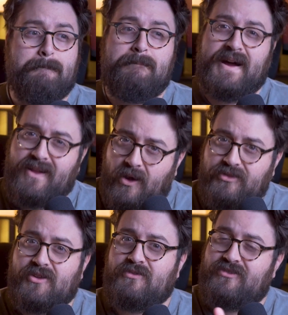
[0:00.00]
but
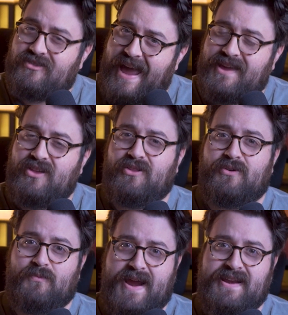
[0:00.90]
also
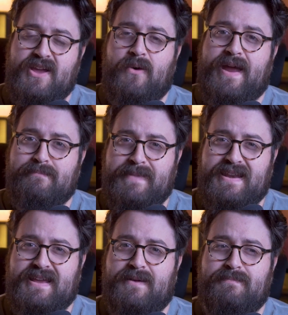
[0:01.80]
secular radio and
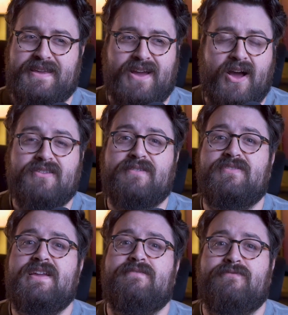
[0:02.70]
media because of
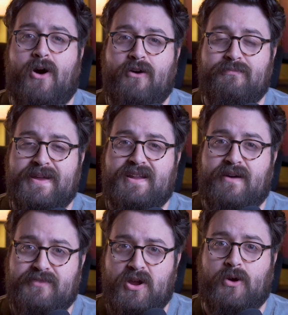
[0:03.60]
the involvement
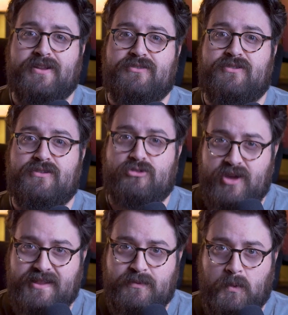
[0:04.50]
of the artist Jelly